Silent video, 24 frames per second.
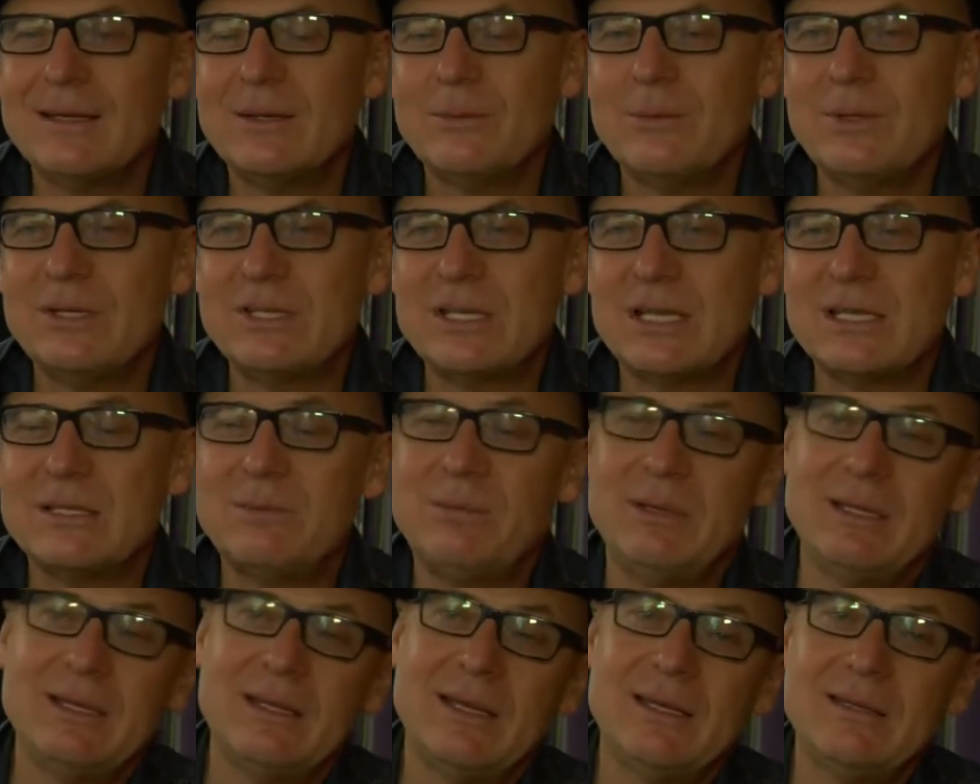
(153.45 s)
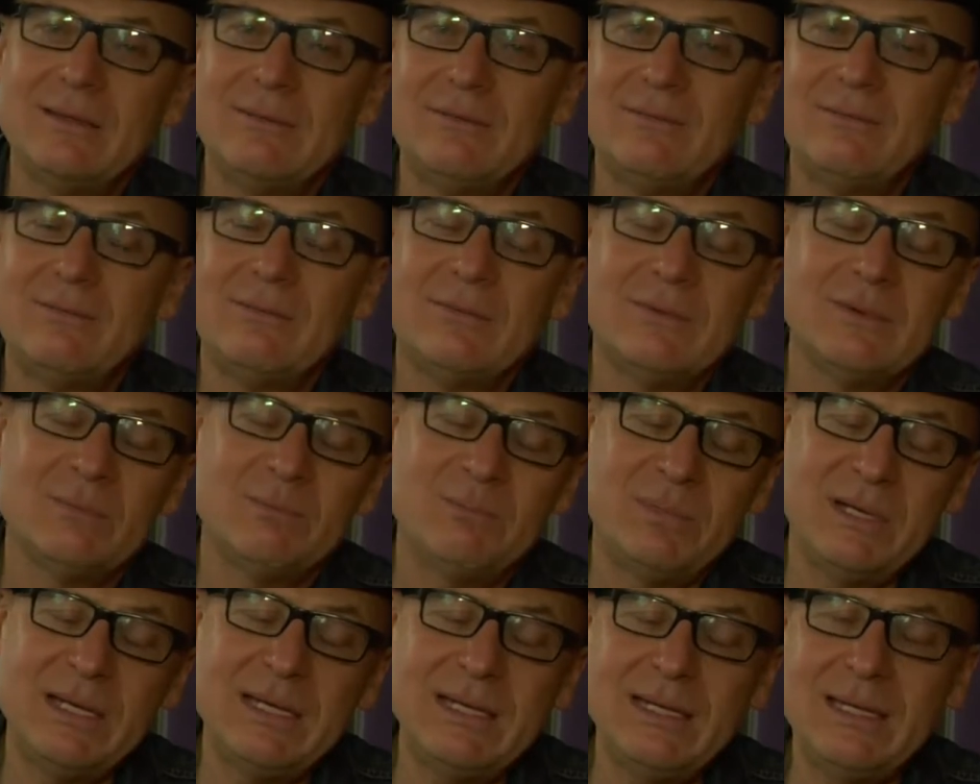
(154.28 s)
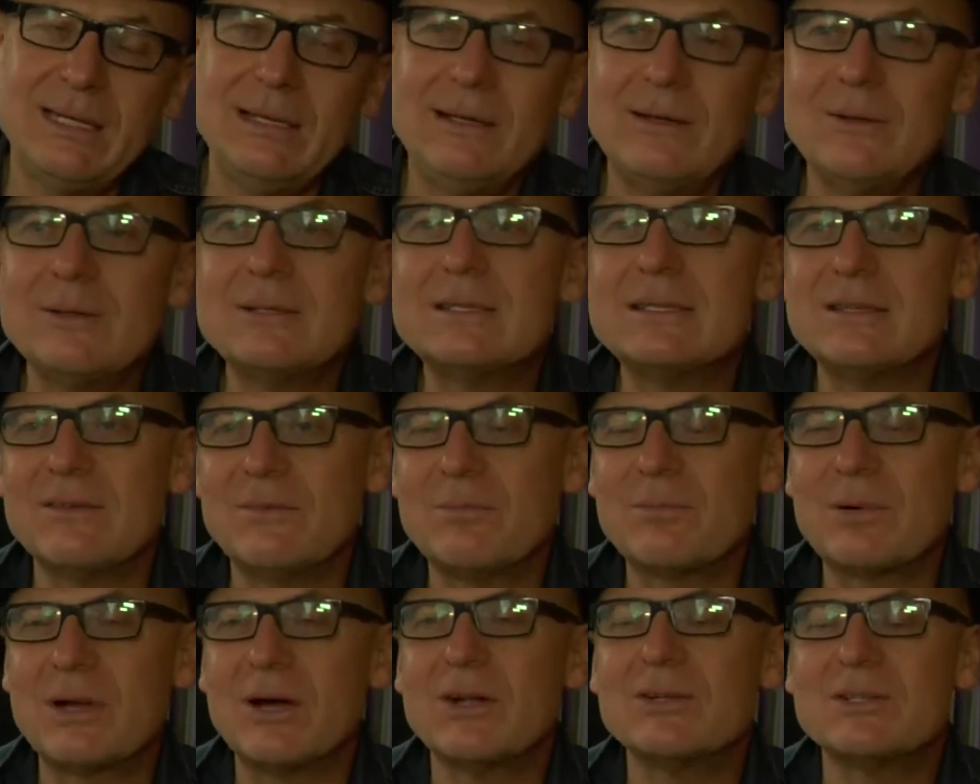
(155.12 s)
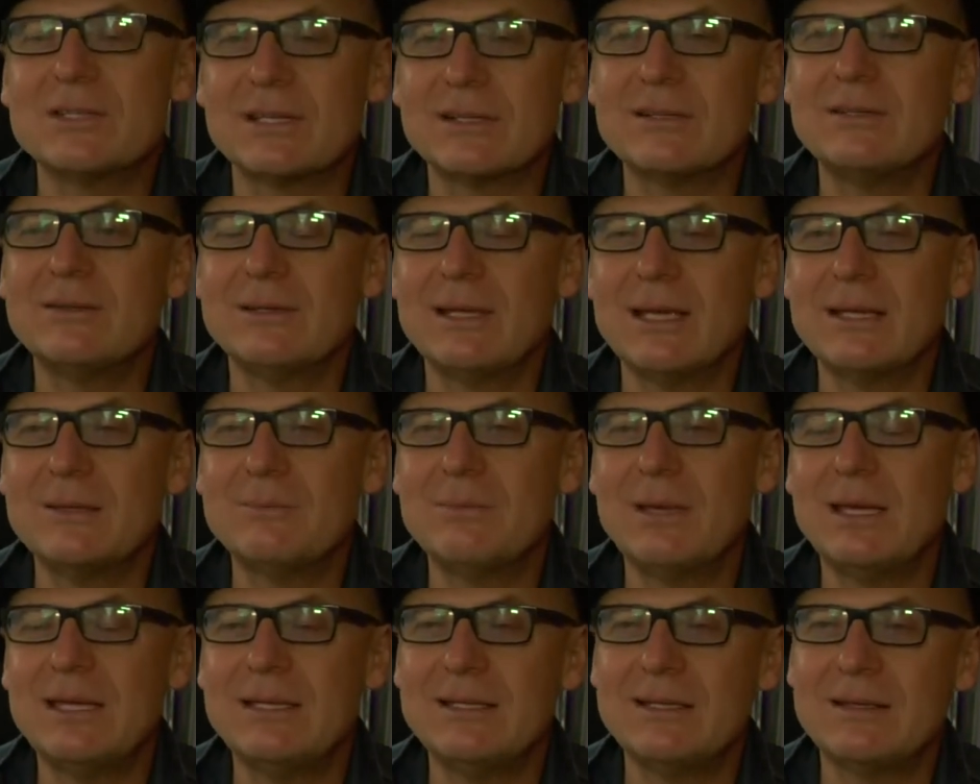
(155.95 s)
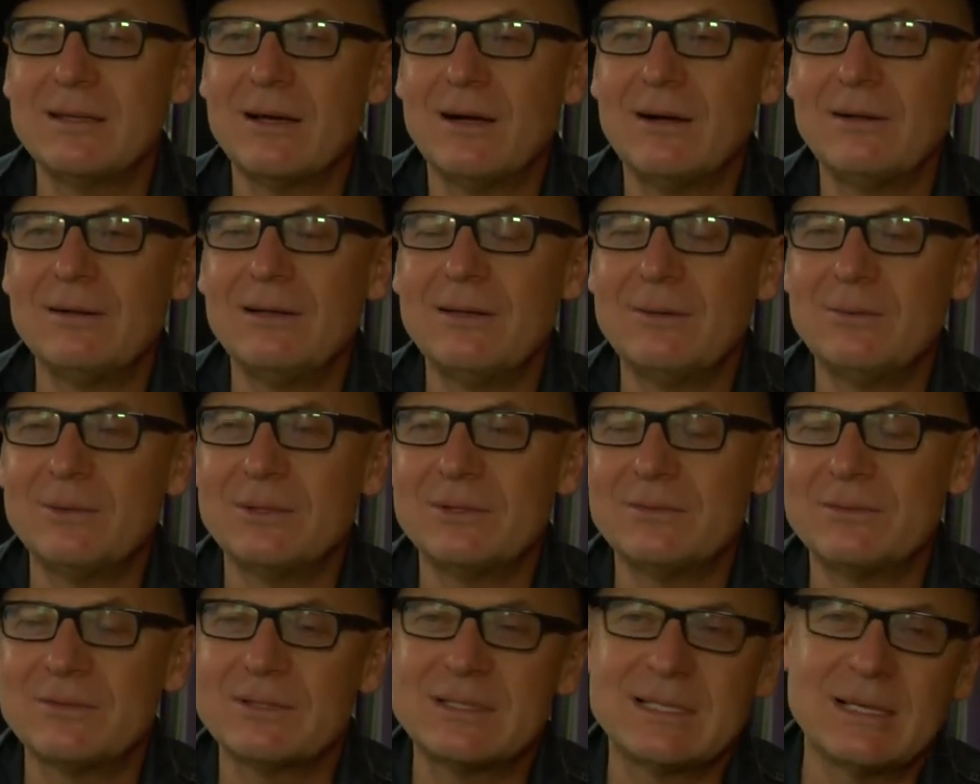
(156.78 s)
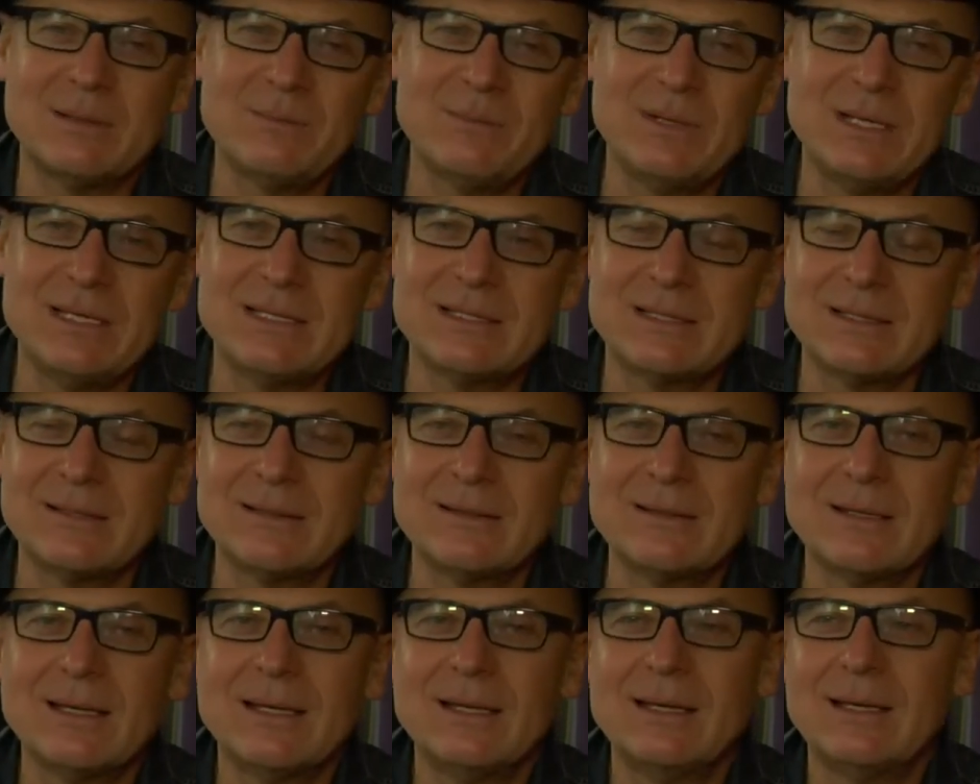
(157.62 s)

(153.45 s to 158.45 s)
which has been a pretty elusive project to get made in Hollywood. For some reason,